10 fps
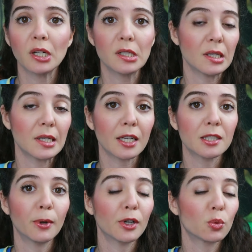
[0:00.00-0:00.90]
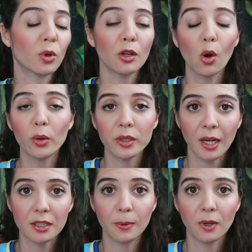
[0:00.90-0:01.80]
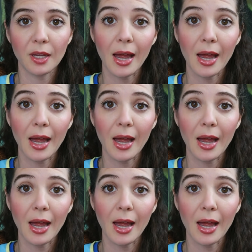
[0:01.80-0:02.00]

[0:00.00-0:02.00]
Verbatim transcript: It is a textbook. It's one of the only textbooks